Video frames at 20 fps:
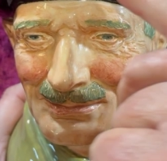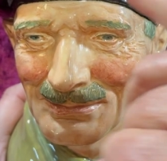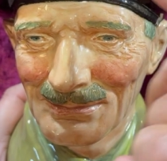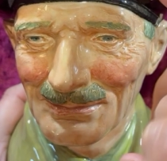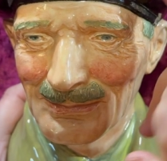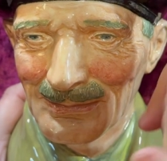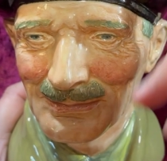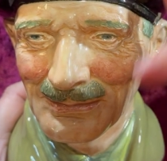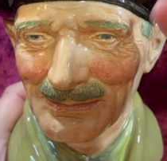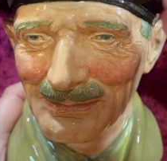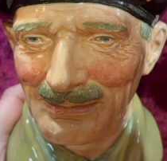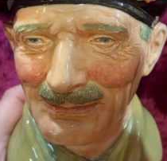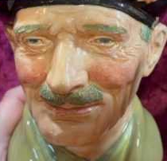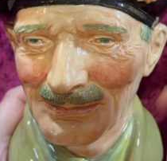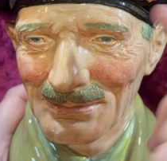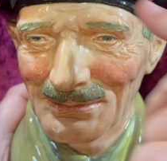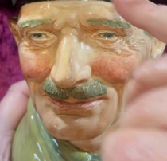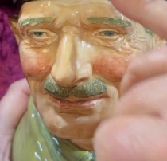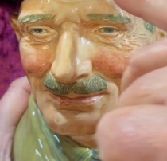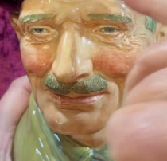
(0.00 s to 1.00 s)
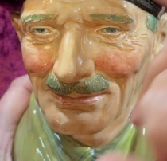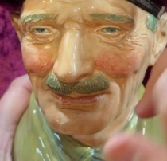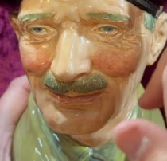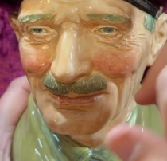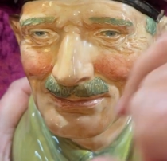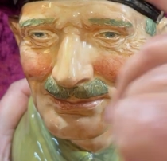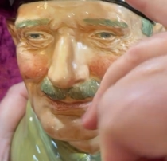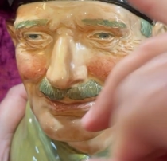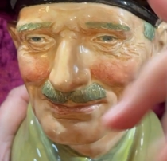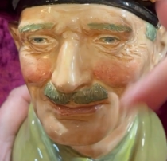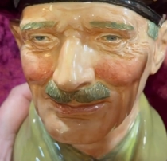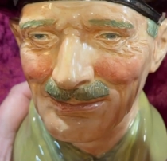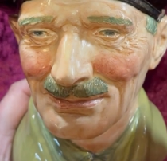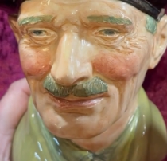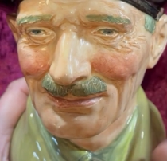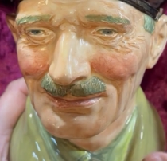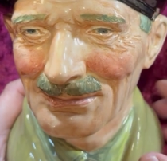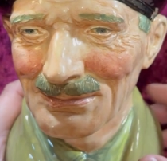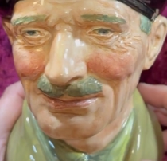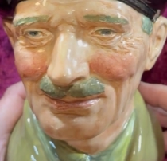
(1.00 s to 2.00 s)
apart from the Gloucesters that actually wore two
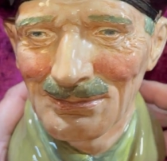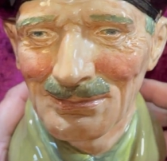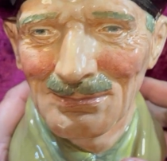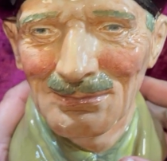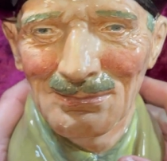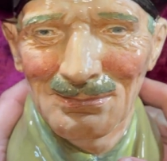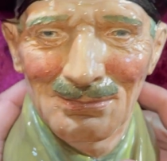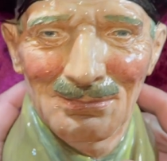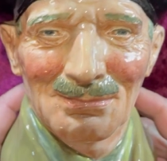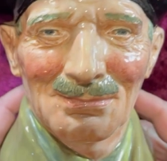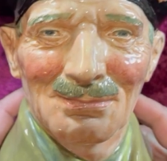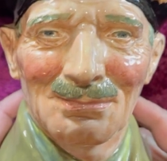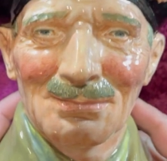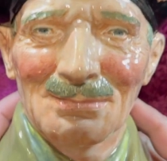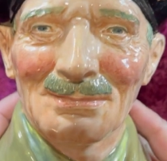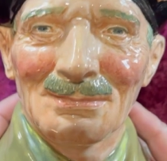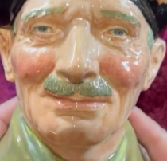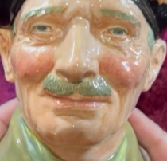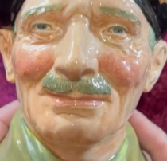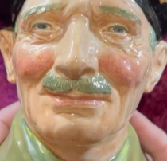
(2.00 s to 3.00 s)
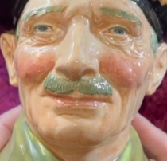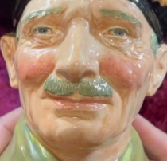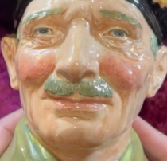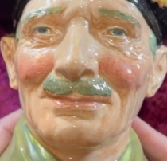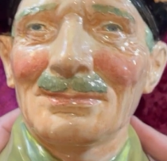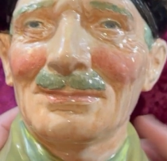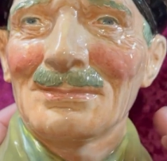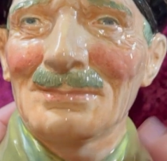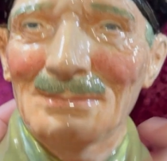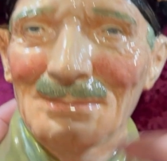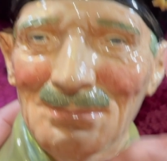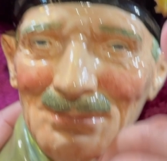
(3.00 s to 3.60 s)
cap badges. Not regulation,